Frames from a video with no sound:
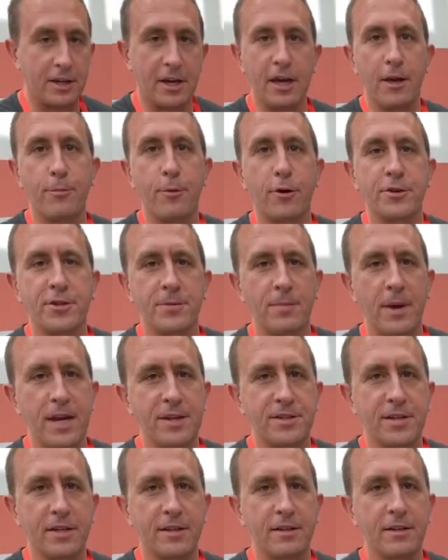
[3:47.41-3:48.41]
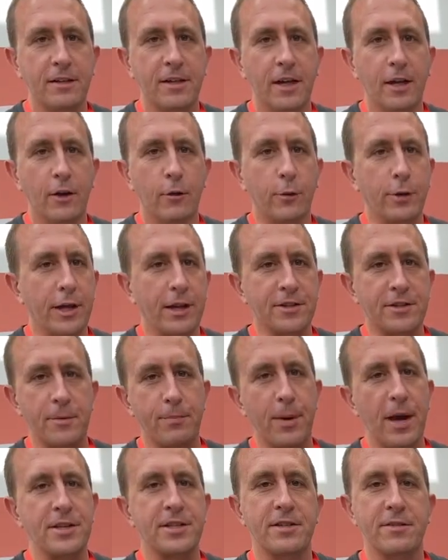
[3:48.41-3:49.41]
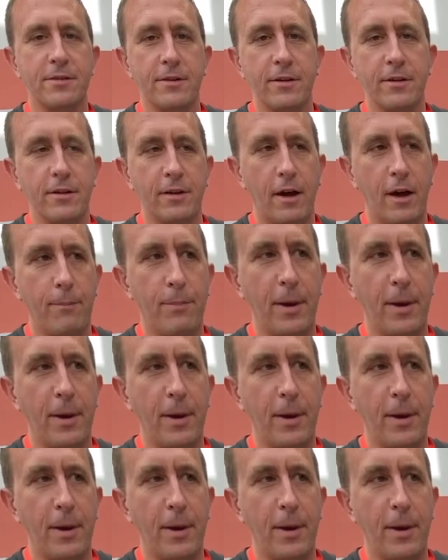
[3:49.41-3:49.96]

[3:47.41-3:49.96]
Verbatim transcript: keyboard's amazing. We think it's the best uh,